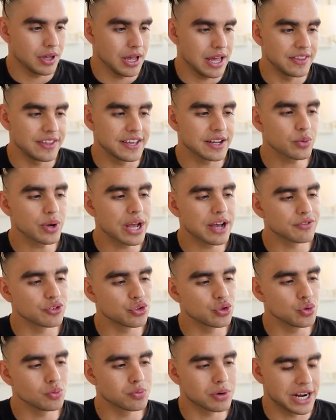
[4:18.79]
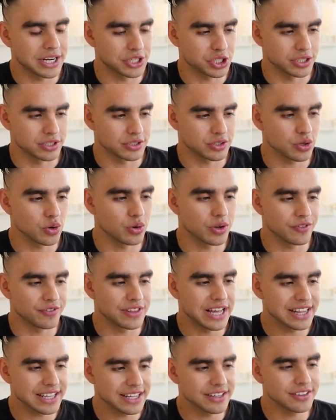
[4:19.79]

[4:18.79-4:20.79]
And here we have two branches. So if that